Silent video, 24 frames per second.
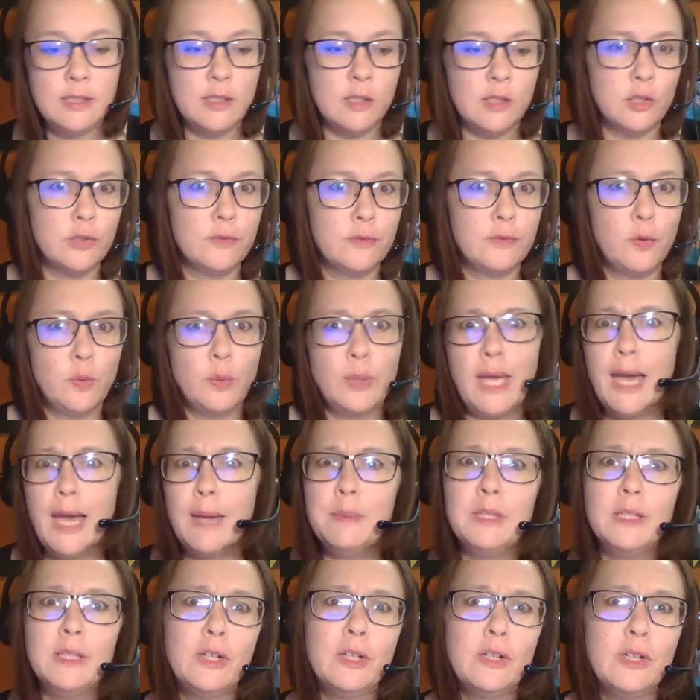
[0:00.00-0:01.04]
There's
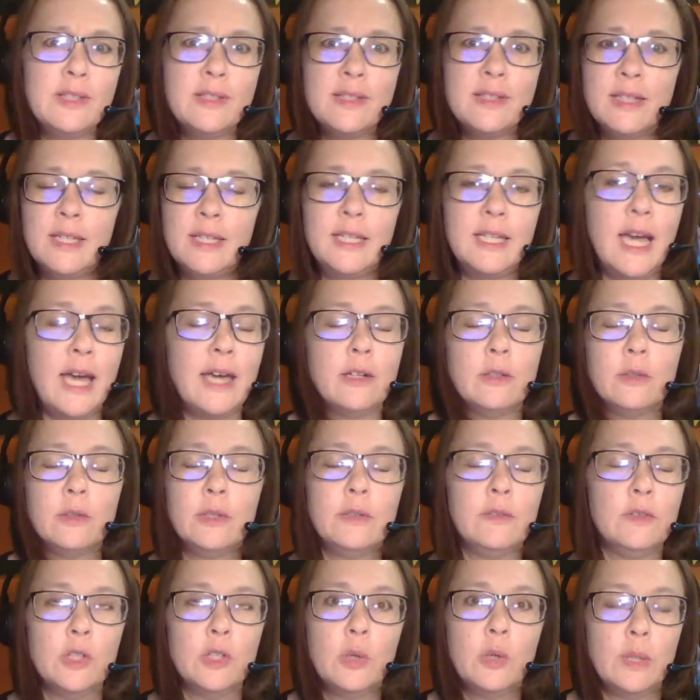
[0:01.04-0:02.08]
Vocabulary City. I don't
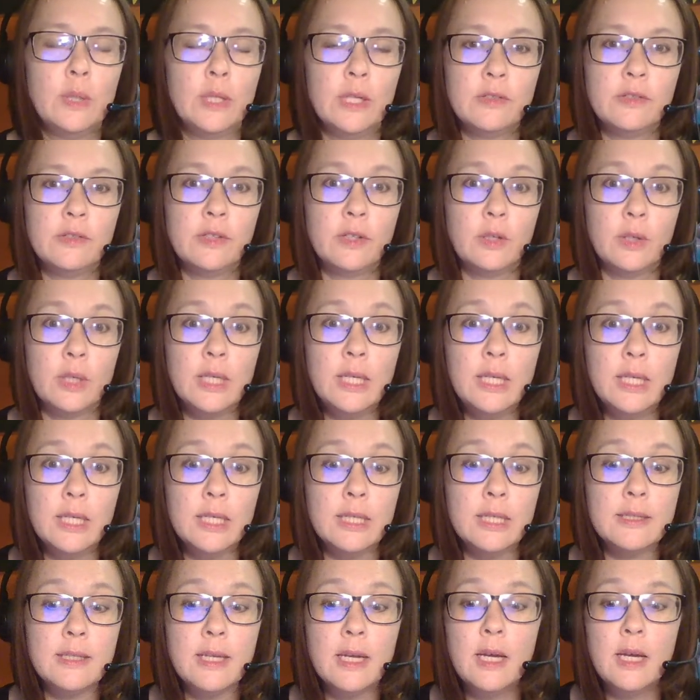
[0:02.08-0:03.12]
even know what else there
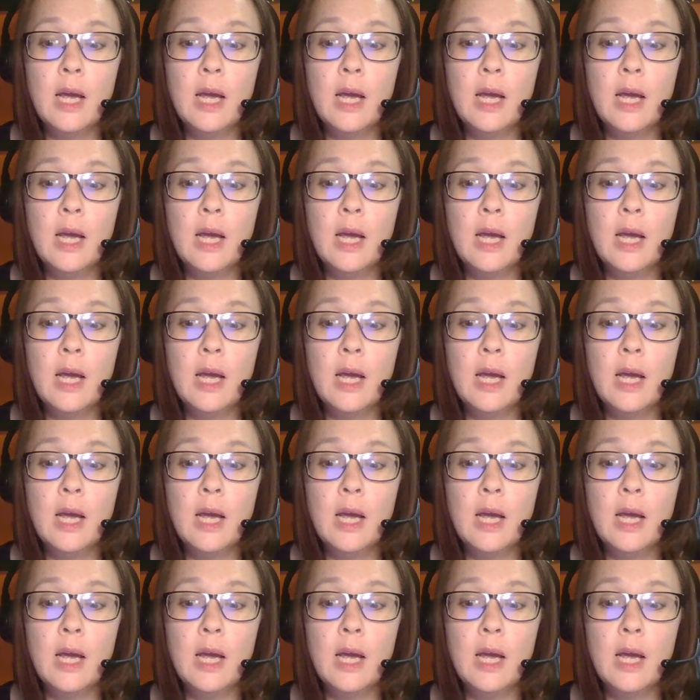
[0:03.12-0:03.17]
is.